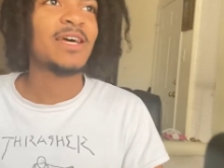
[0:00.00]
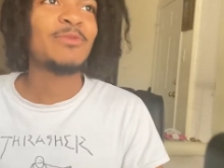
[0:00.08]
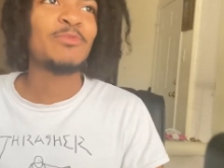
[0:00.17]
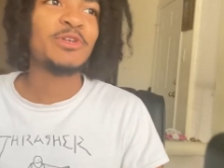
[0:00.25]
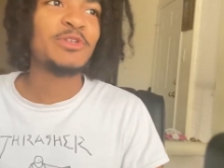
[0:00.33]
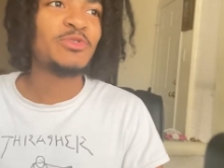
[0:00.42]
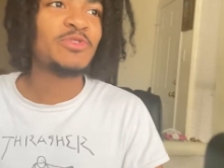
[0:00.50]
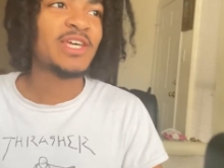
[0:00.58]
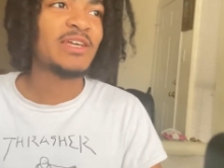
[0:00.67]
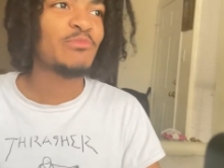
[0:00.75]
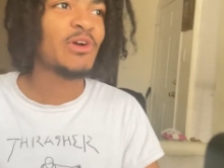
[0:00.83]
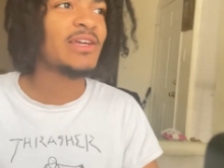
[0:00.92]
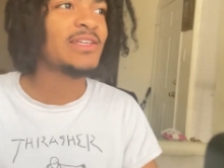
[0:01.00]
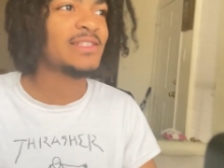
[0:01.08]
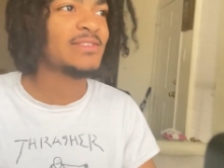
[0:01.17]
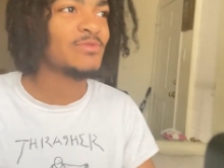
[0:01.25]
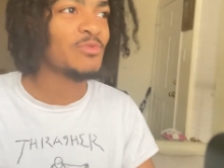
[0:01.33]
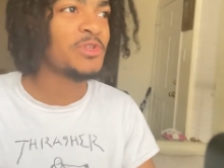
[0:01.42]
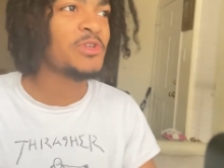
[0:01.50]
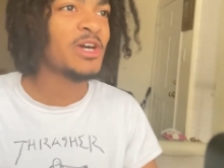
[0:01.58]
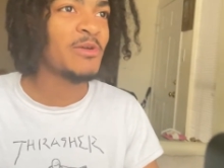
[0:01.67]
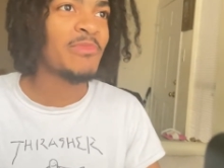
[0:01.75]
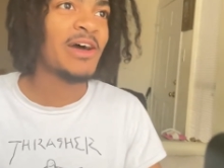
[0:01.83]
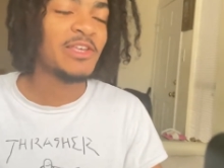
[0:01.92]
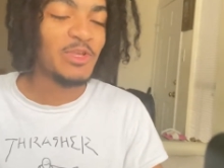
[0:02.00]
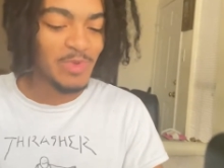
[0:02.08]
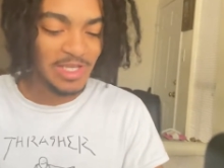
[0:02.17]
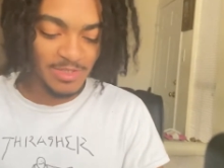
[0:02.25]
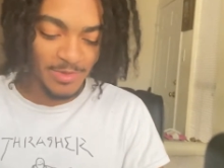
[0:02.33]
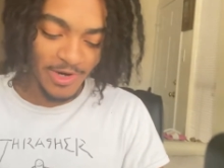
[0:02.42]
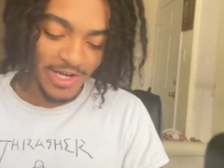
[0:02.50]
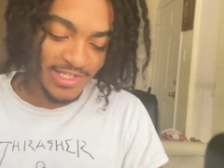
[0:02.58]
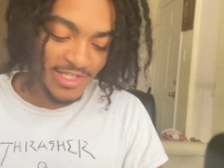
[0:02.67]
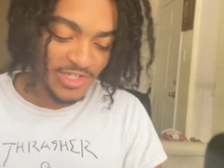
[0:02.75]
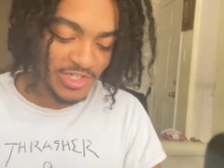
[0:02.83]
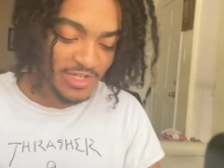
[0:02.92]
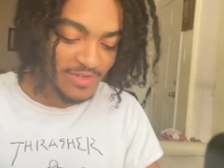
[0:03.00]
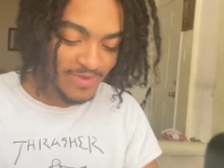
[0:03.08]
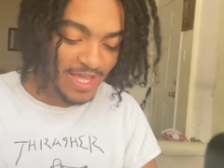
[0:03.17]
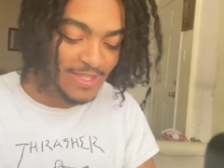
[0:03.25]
time, when you do take breaks, when you come back, you make some crazy shit.